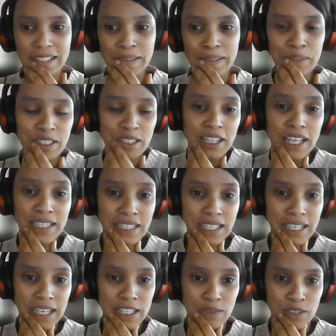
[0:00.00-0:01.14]
Um, so that's the
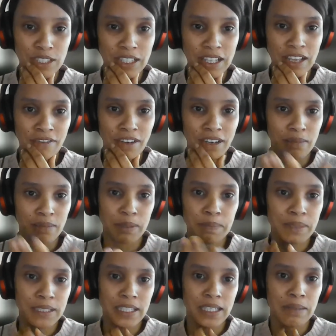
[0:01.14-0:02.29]
case for South Africa, but
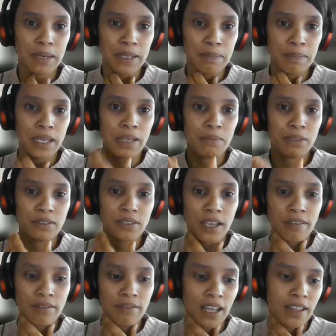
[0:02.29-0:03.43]
Bazing might be able to
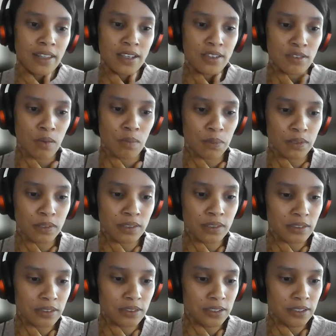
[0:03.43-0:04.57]
have other examples.